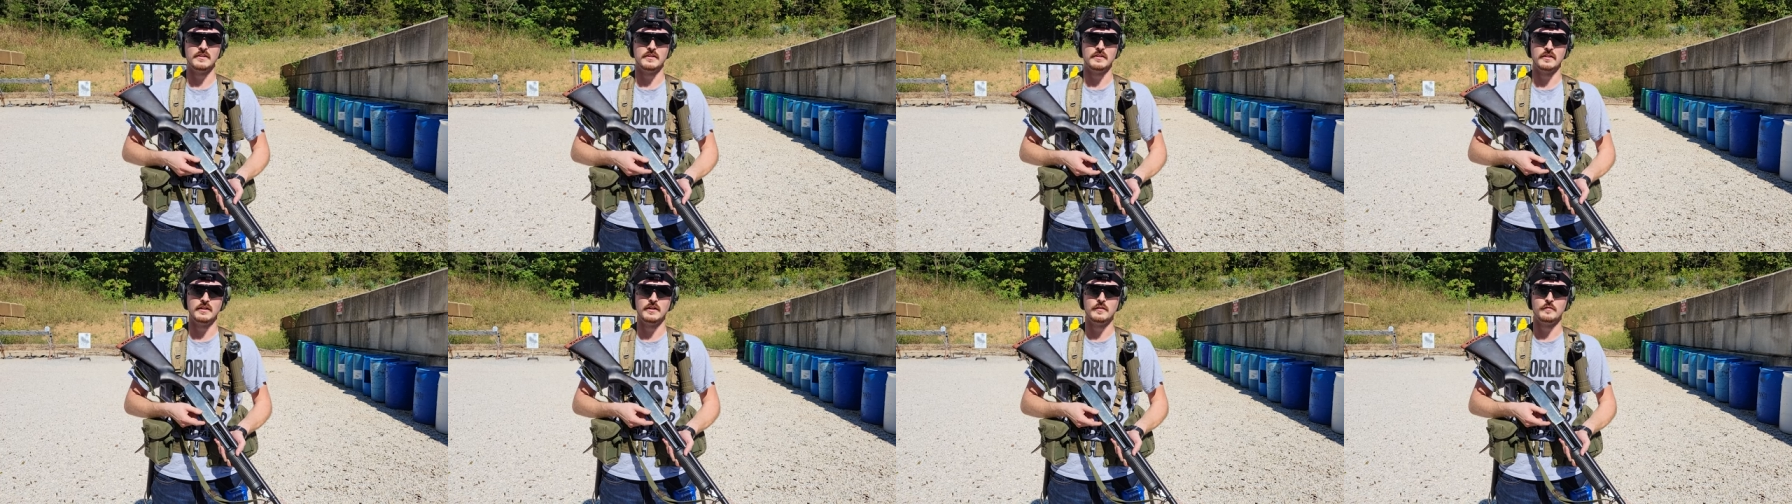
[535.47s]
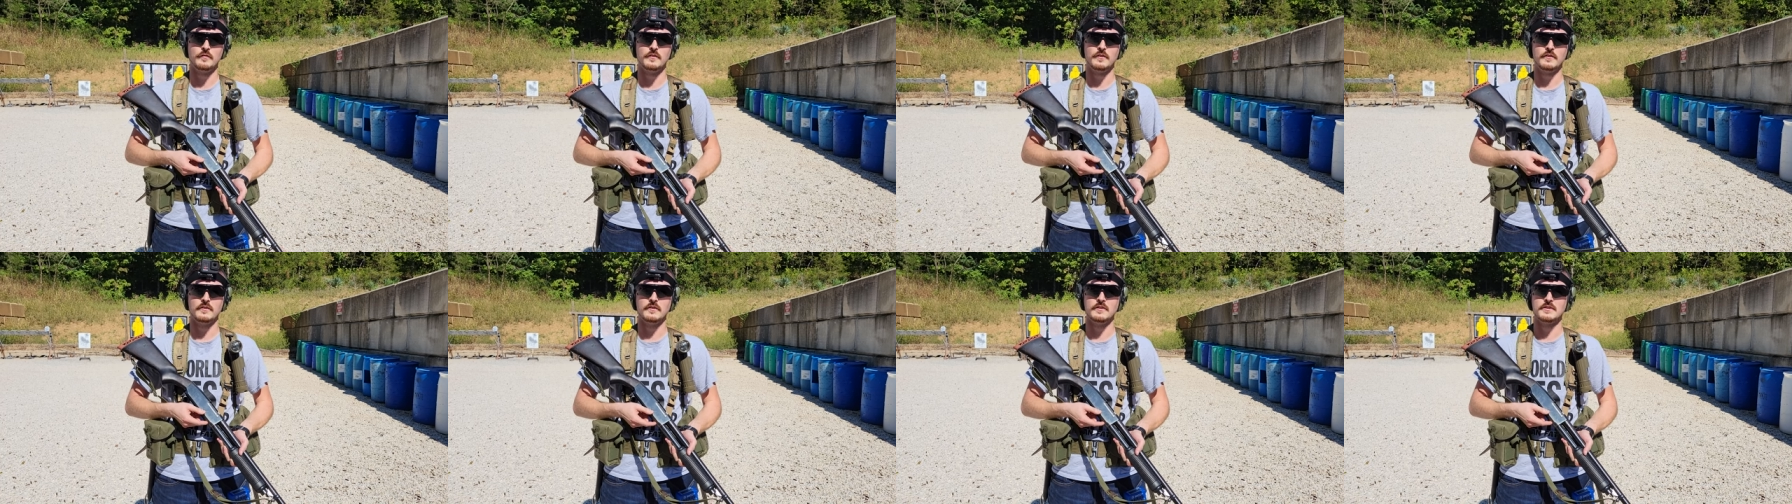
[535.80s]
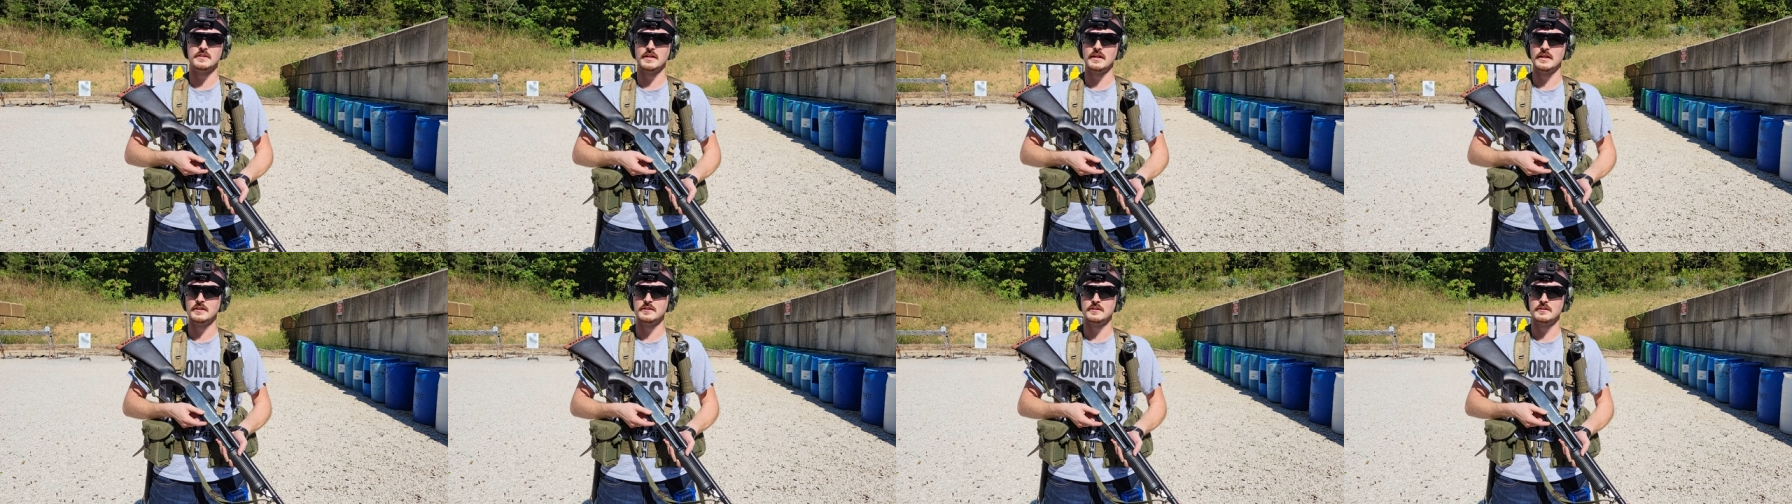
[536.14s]
The lifter is
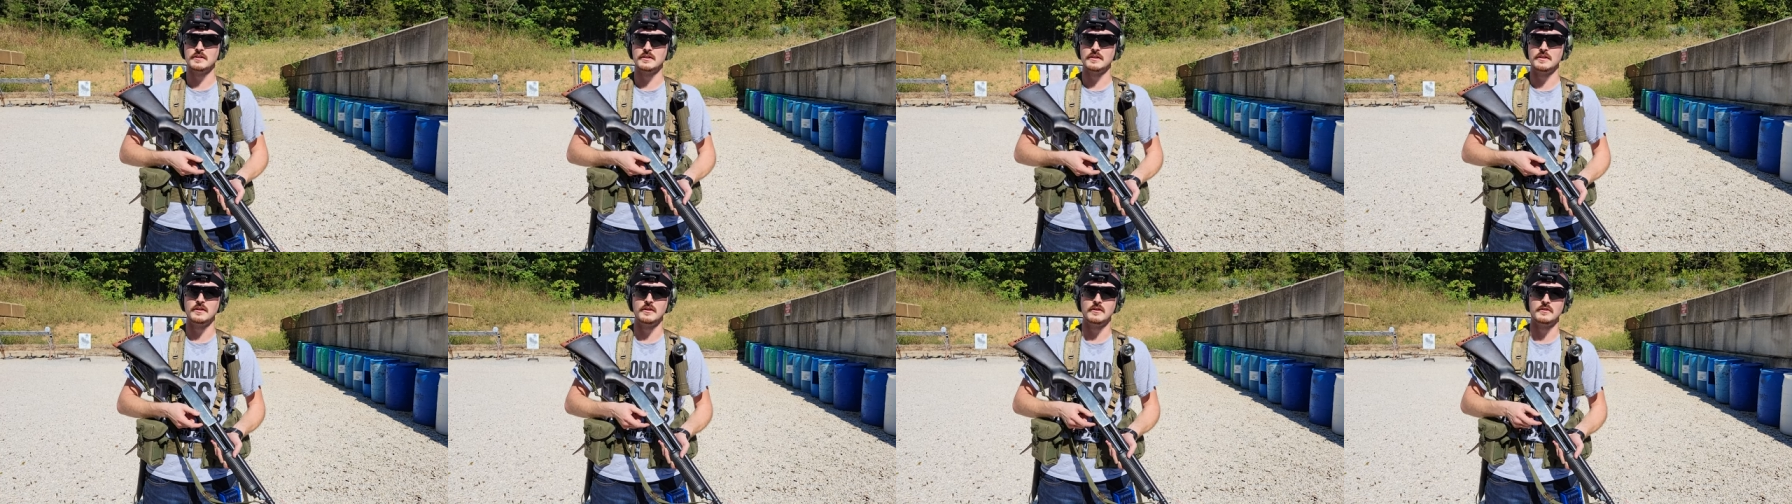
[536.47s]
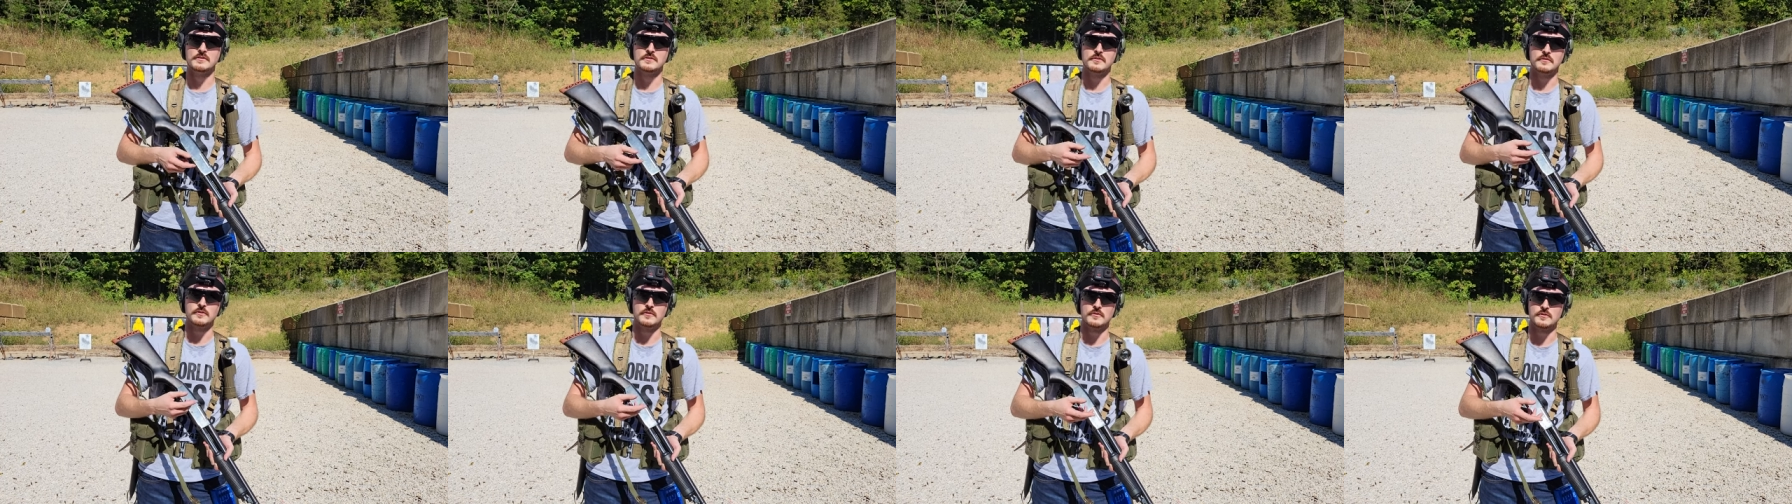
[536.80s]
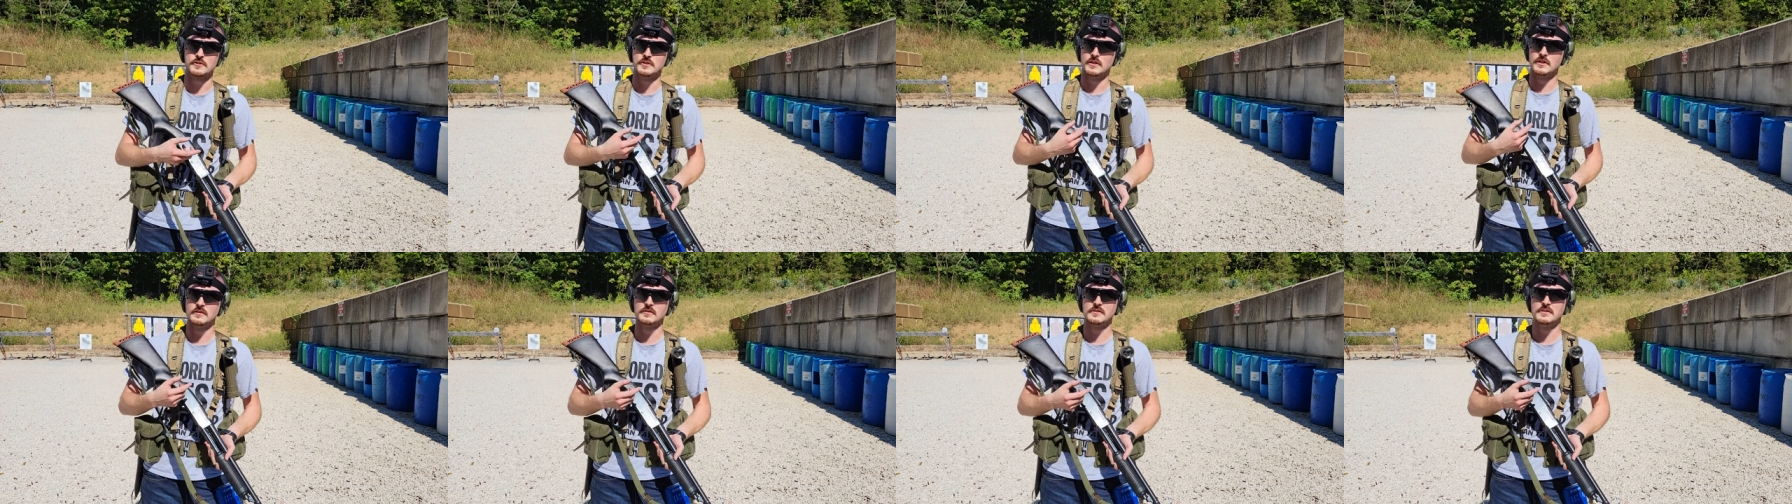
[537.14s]
actually also your
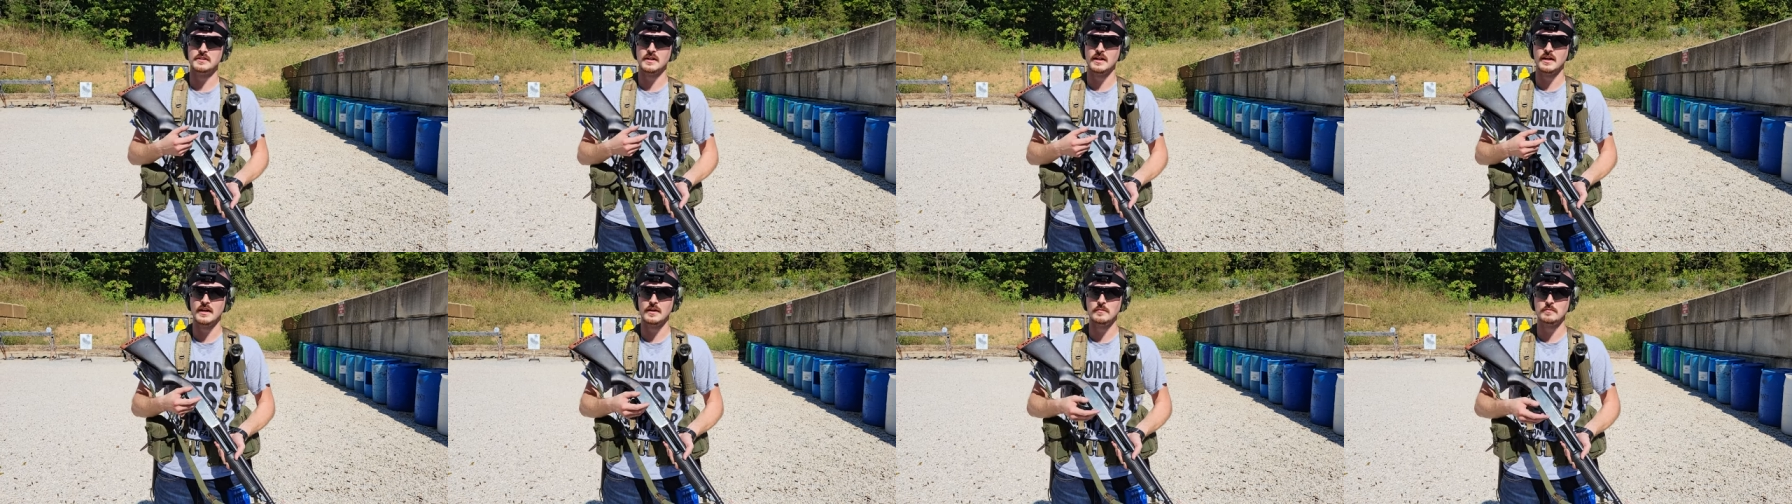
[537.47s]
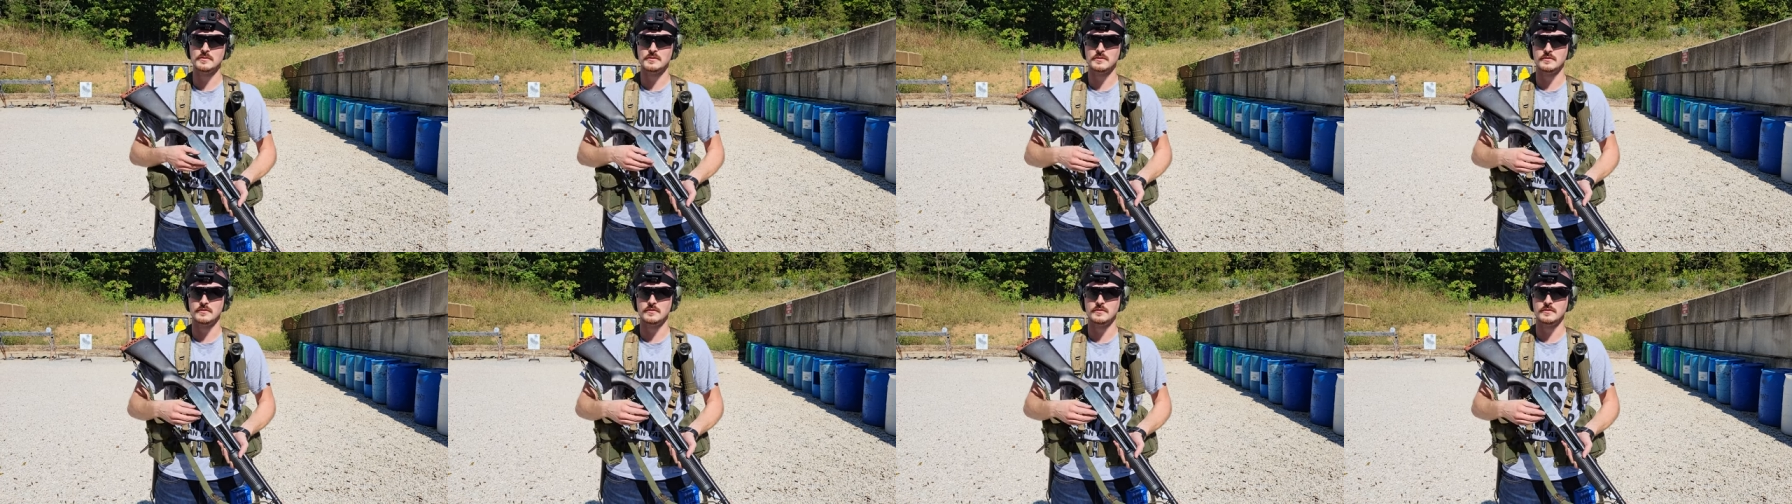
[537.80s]
shell stop,